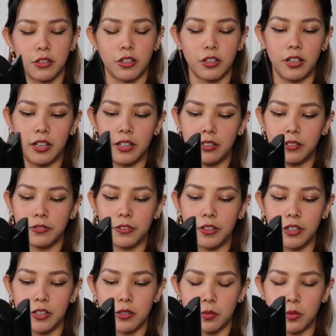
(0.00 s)
Coral for
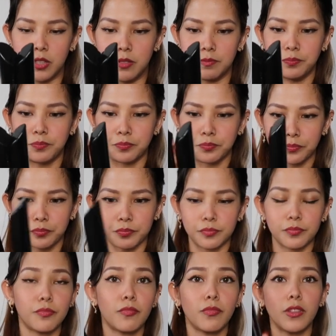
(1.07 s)
this one.
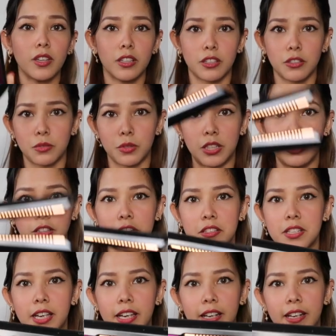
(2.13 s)
That's what it
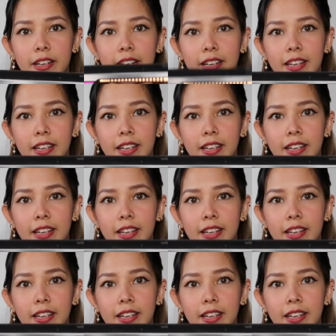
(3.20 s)
looks like.